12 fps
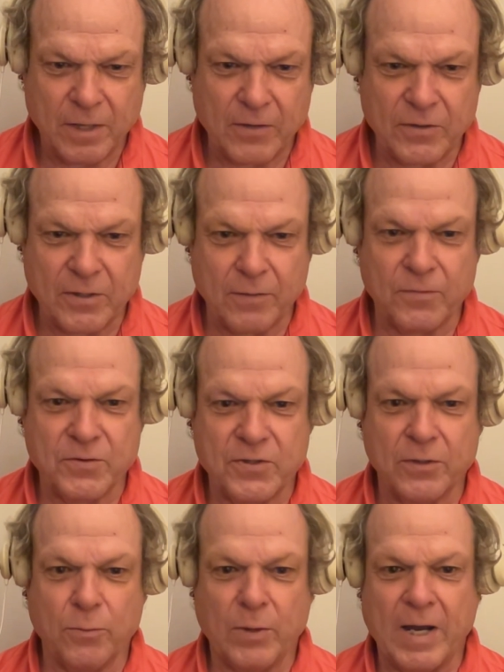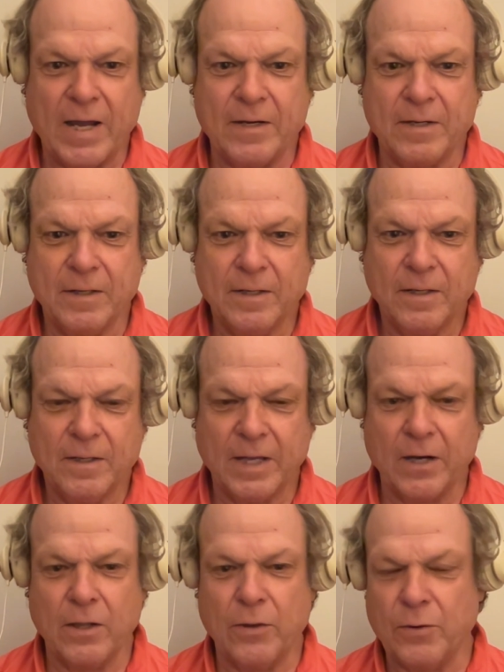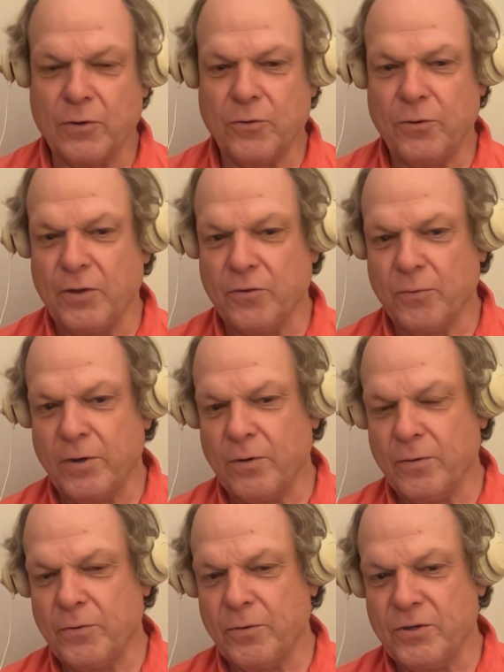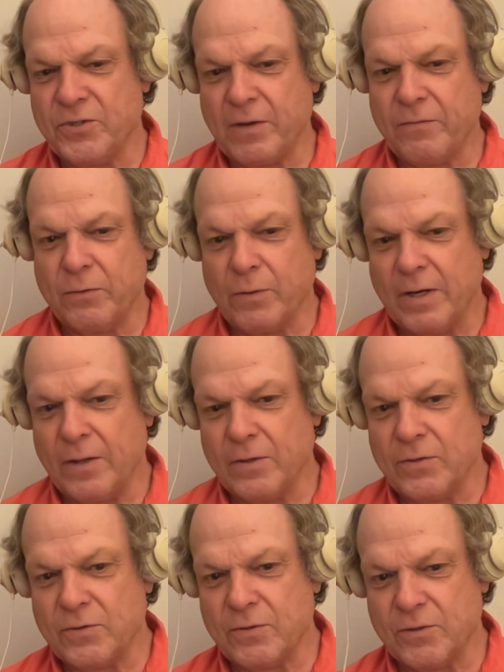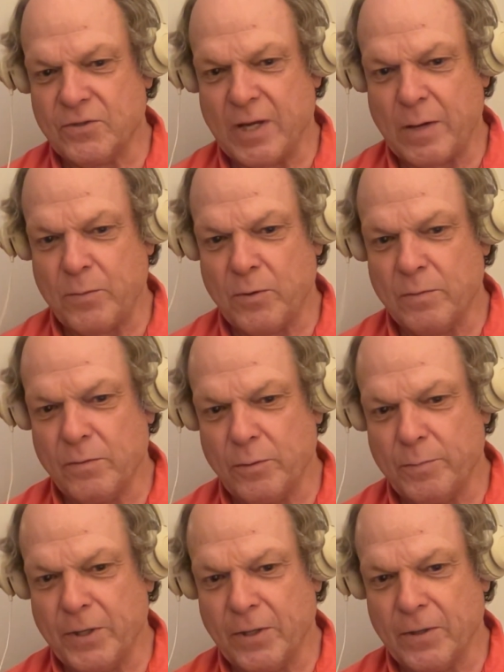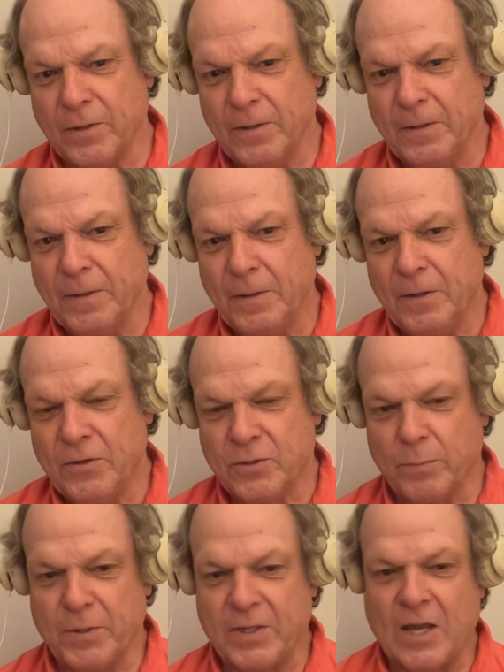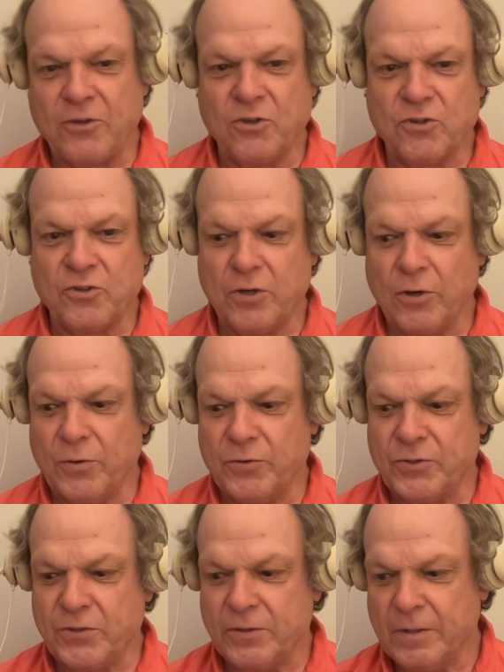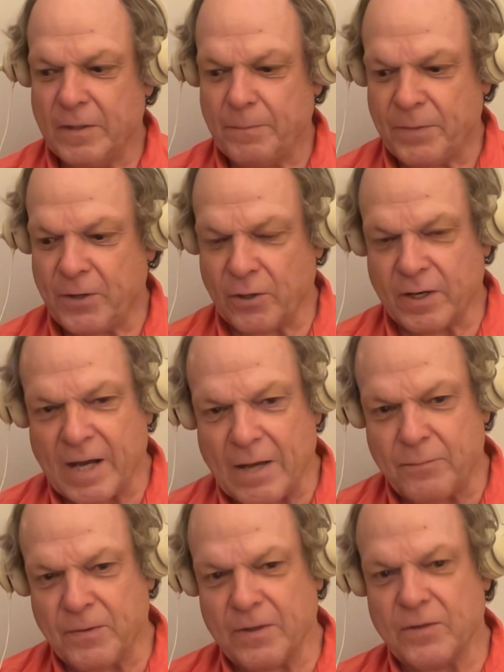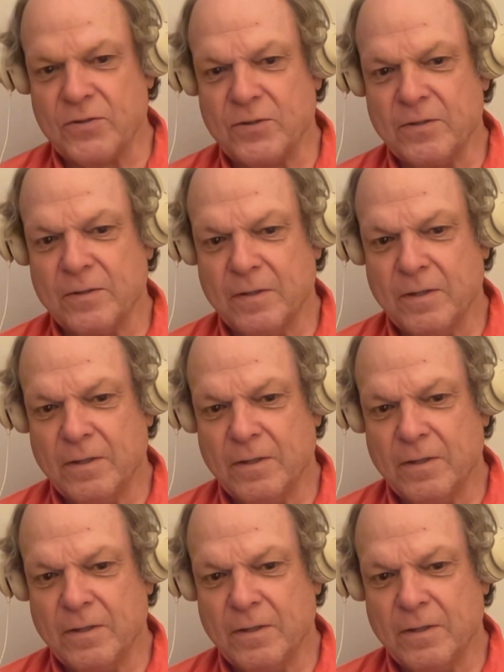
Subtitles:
at the difference in the ride, let alone a 33 or a 37 Grady that's the same or a little bigger. So, but that just shows their confidence